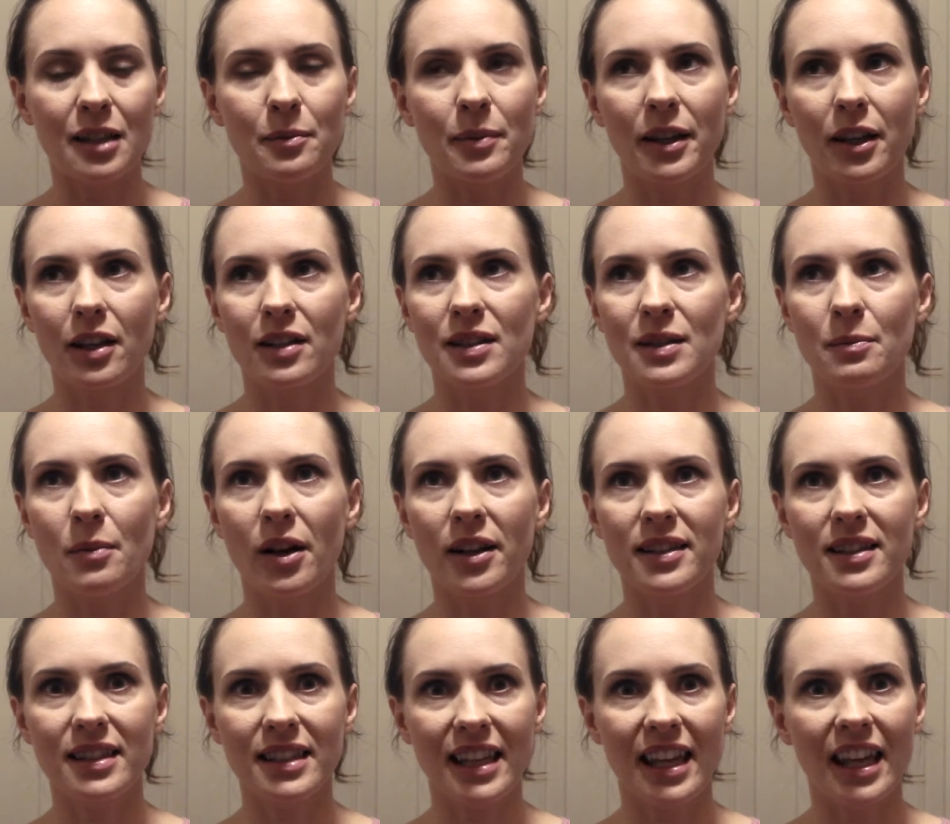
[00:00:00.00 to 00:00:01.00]
it because my
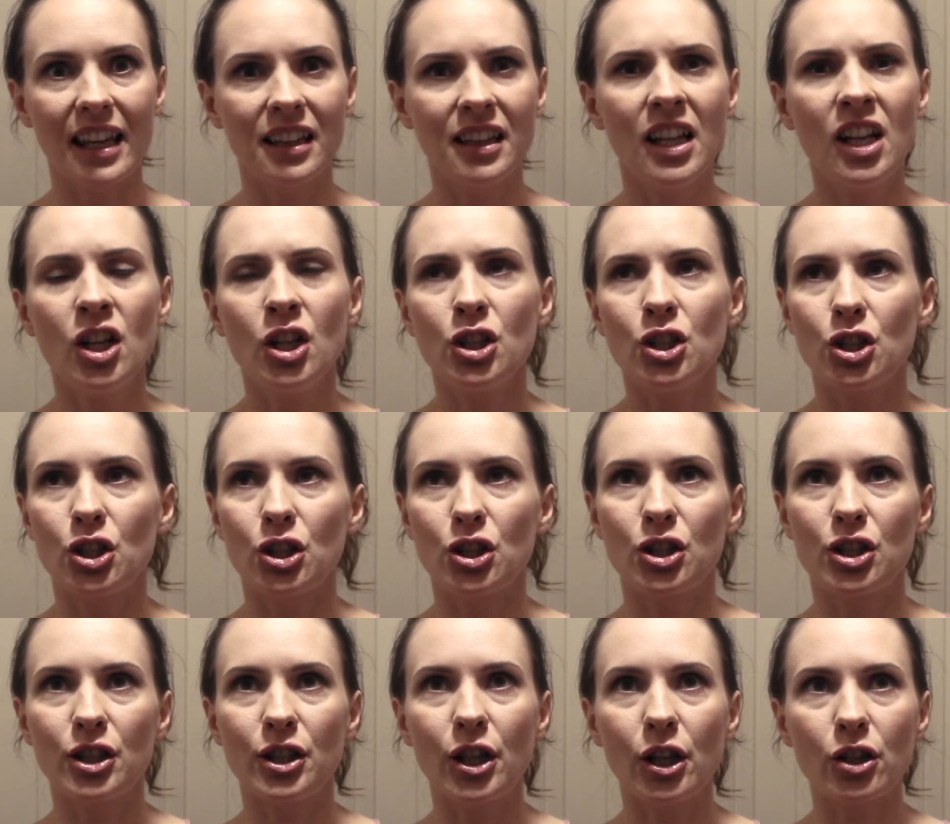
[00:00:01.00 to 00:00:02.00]
skin
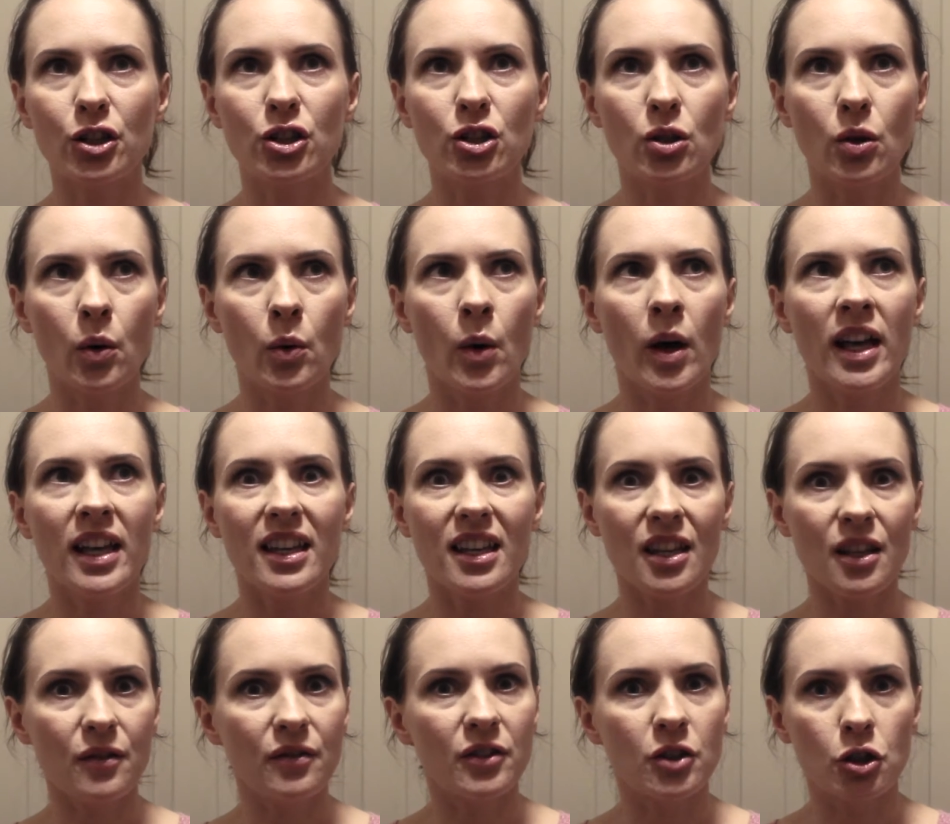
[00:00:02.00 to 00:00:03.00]
just looks so
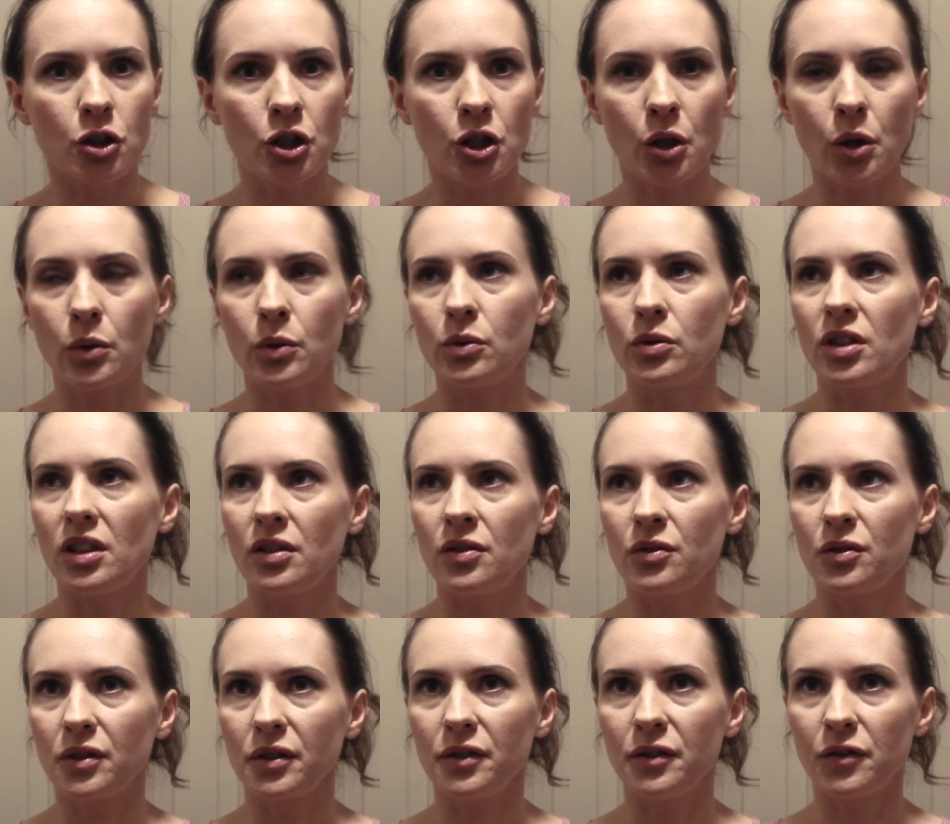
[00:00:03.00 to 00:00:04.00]
even-toned
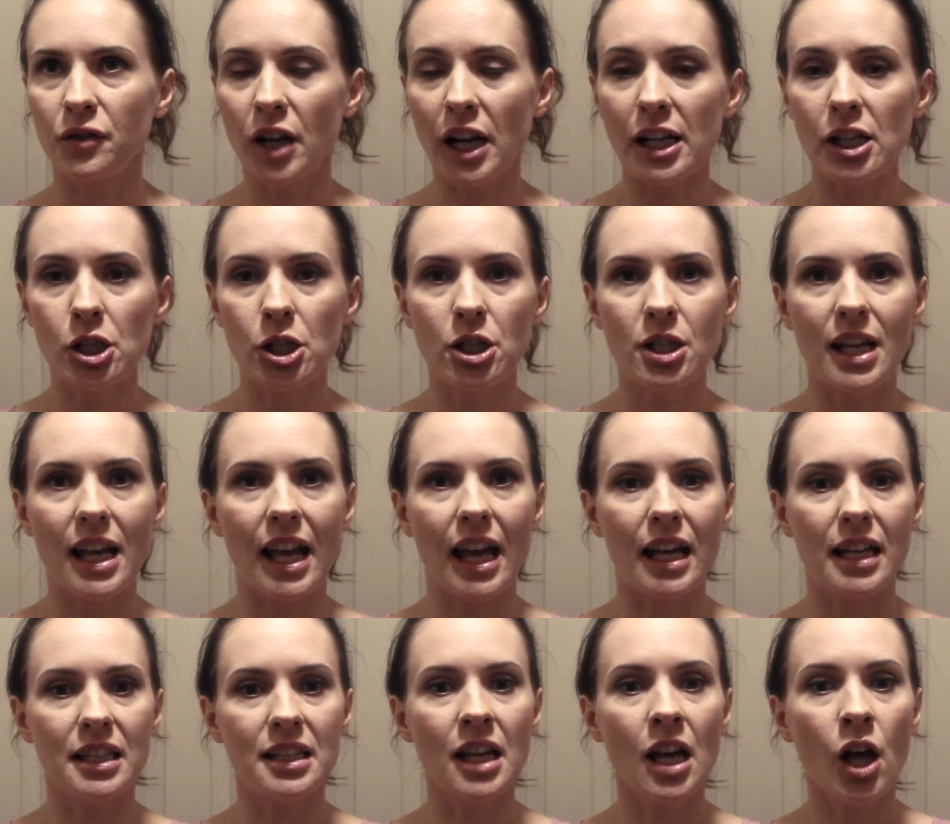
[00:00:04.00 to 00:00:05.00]
and refreshed,
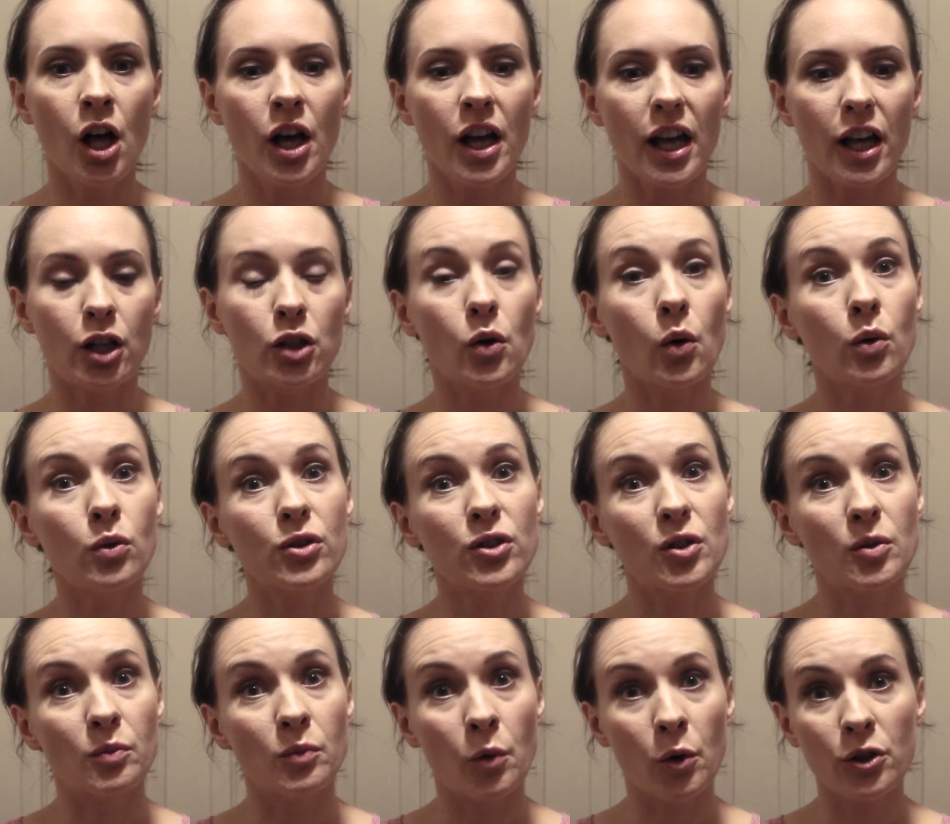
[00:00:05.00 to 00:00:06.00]
and it
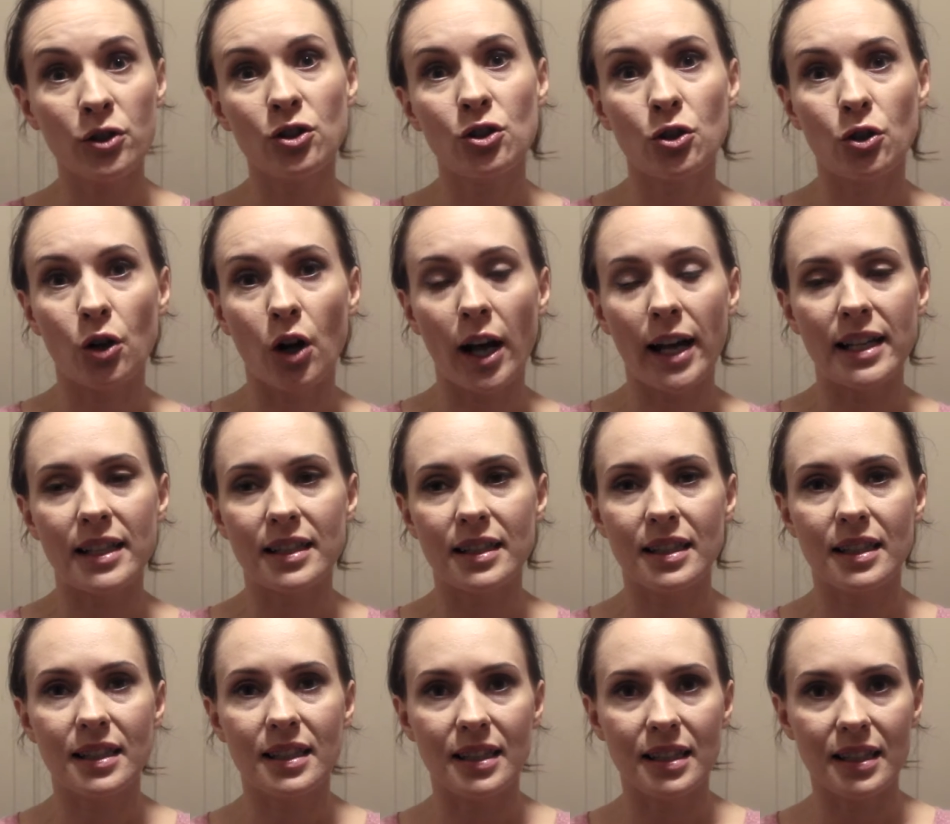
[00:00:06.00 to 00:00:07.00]
also
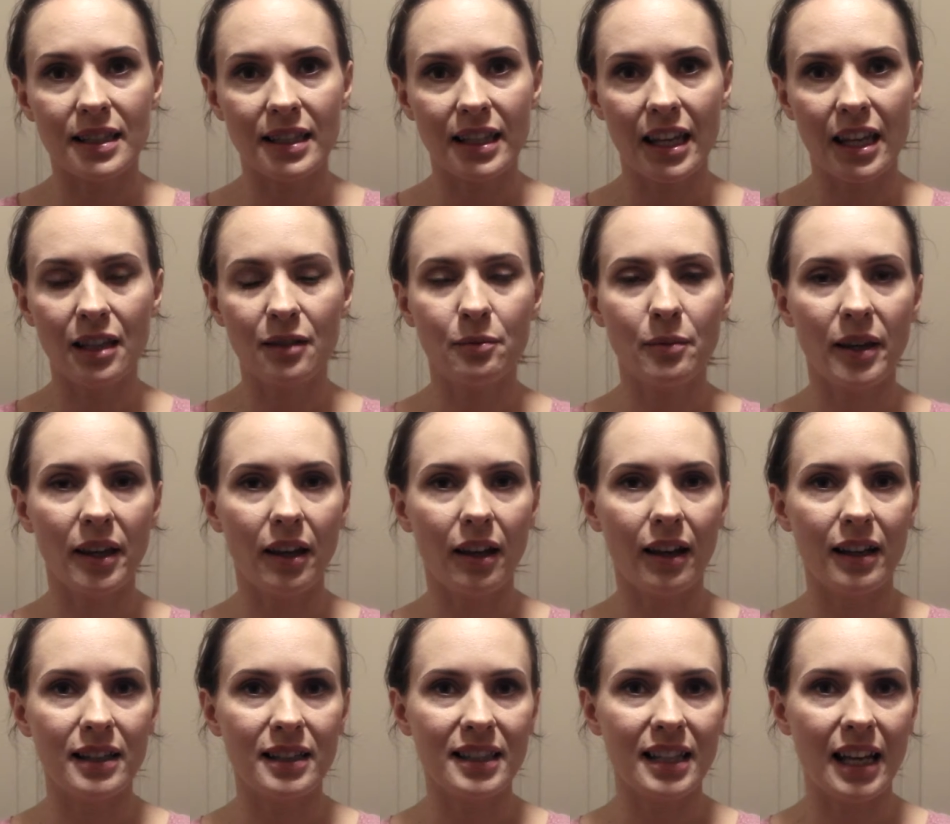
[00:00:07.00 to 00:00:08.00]
moisturizes the skin
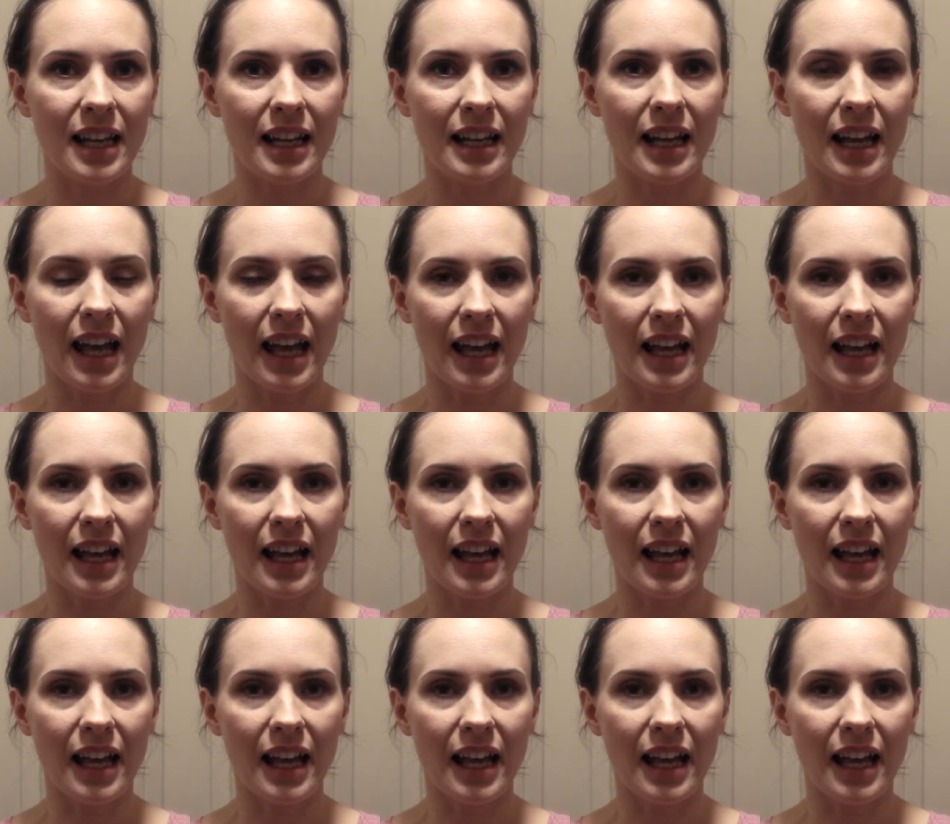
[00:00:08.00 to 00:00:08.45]
because it